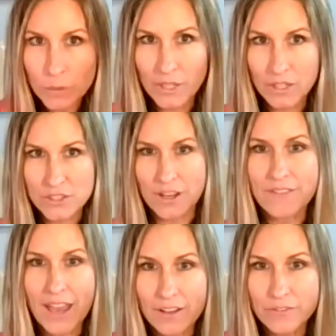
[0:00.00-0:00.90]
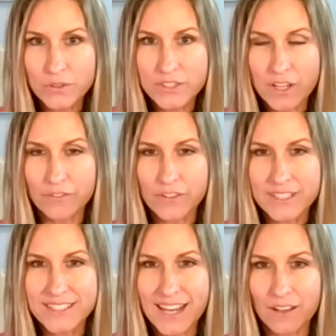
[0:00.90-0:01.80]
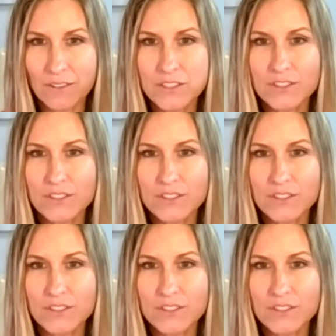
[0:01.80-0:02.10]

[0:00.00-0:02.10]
We also have headphones on for the sound.